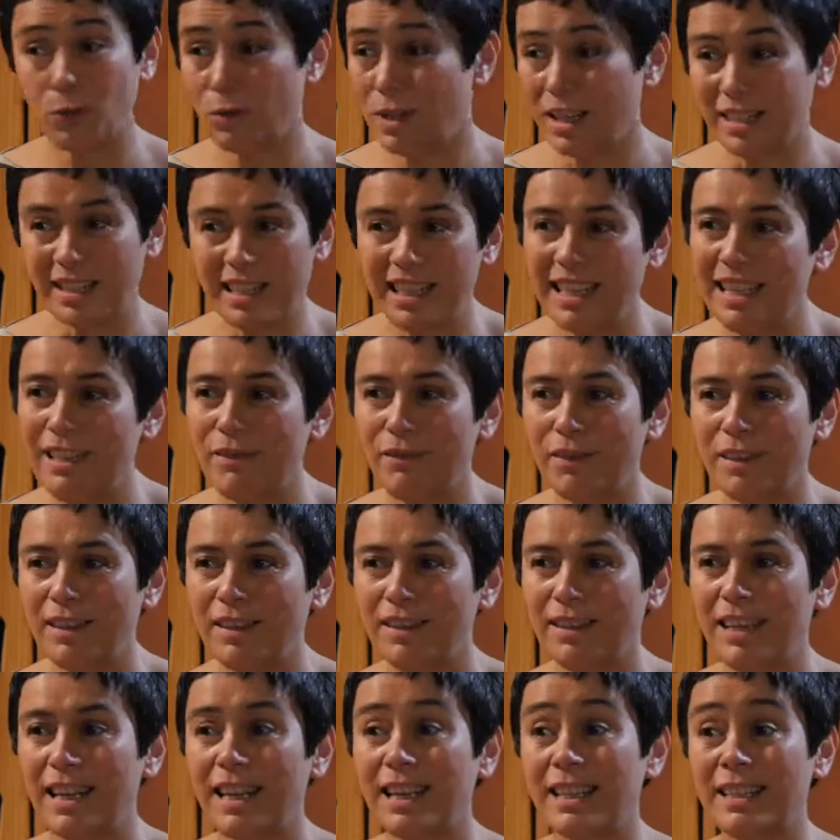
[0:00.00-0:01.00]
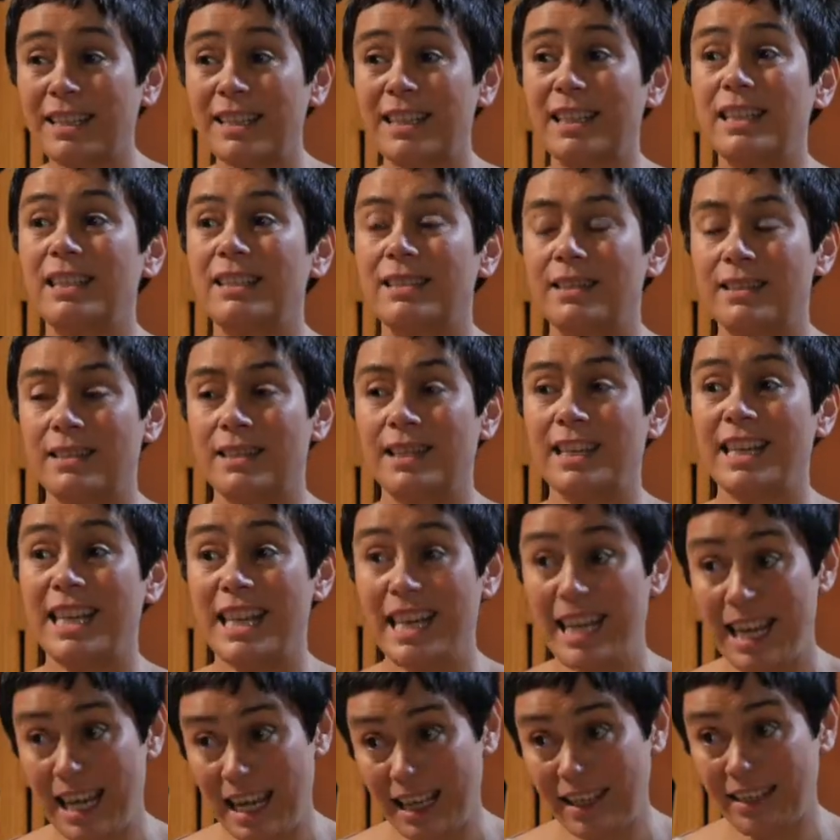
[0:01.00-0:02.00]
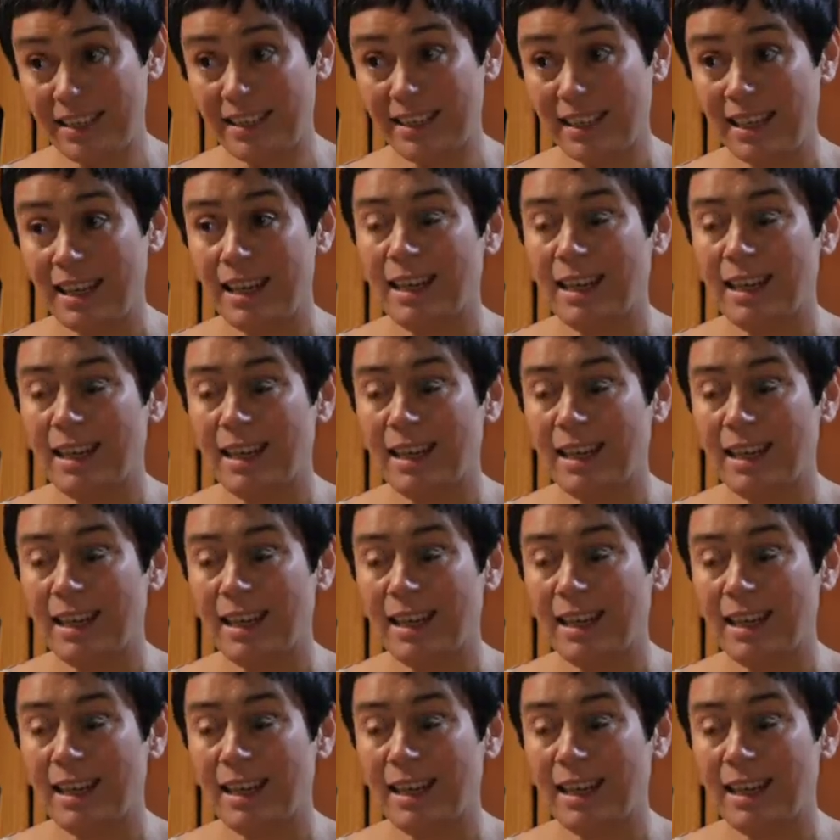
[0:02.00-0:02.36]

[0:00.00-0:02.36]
doesn't even exist yet,